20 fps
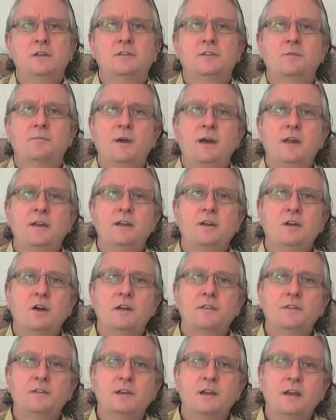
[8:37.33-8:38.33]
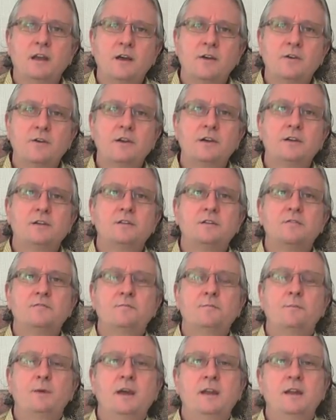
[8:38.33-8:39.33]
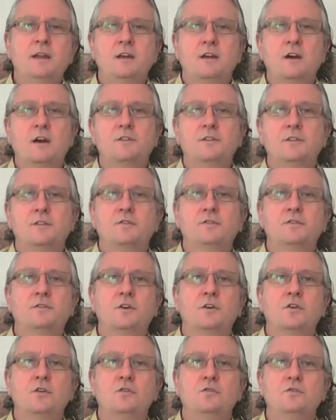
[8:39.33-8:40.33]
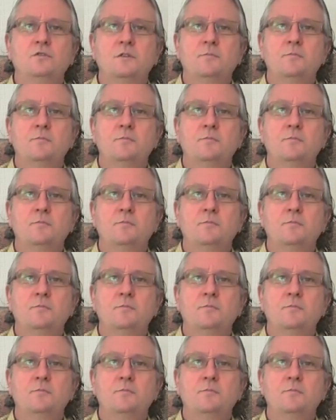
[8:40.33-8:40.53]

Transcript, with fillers: depending on the area, depending on the zone,